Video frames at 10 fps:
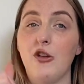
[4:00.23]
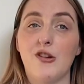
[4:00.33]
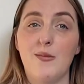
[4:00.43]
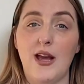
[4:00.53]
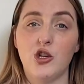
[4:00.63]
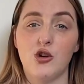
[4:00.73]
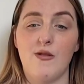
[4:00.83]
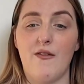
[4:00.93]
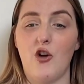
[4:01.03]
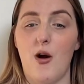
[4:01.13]
just make sure
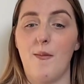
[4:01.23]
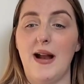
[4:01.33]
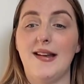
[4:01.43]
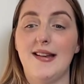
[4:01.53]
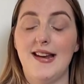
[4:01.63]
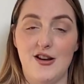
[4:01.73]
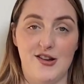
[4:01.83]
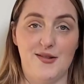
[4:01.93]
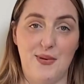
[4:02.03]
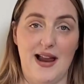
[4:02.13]
I've got my
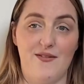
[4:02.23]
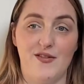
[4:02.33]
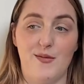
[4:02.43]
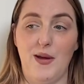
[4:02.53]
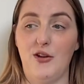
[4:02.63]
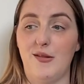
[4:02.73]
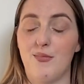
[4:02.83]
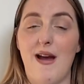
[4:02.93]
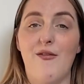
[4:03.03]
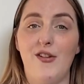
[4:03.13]
dinners planned, because
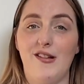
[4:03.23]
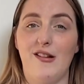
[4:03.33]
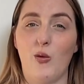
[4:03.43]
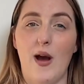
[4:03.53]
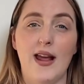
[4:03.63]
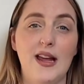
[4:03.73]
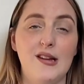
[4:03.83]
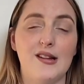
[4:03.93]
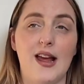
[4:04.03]
breakfast is quite easy.